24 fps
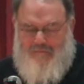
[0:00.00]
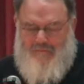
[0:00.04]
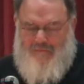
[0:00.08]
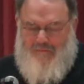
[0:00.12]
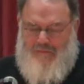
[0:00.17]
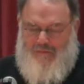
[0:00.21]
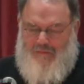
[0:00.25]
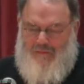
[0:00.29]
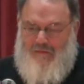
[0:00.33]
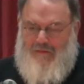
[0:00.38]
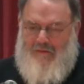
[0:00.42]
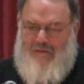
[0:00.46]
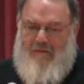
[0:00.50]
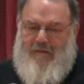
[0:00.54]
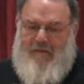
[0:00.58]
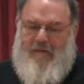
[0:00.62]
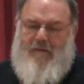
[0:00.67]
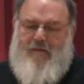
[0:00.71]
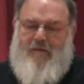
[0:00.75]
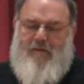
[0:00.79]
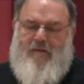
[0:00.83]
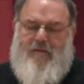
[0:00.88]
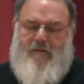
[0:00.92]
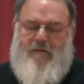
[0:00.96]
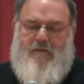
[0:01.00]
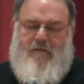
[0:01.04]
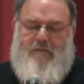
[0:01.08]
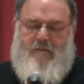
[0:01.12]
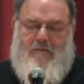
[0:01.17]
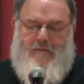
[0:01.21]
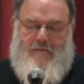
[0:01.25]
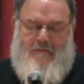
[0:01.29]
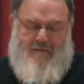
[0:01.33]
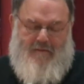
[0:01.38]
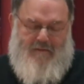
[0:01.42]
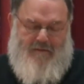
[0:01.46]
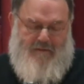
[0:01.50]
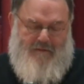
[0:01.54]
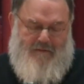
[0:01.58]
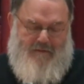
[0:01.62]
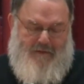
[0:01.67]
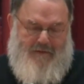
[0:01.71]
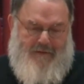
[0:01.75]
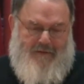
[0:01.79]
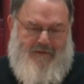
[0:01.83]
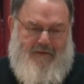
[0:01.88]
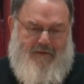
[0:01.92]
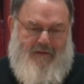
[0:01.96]

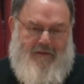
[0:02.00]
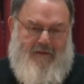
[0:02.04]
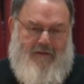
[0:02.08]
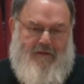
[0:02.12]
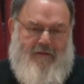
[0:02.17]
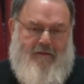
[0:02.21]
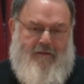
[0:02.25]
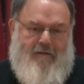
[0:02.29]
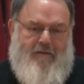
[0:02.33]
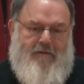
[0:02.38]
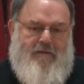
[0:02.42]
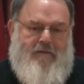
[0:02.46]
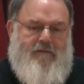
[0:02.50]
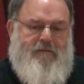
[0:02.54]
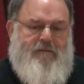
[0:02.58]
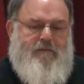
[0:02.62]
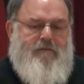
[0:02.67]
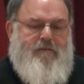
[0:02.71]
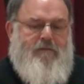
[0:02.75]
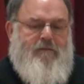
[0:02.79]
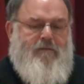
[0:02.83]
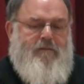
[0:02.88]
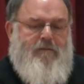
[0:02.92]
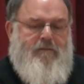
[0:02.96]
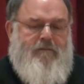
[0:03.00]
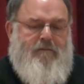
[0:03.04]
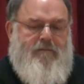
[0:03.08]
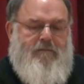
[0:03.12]
Nobody speaks.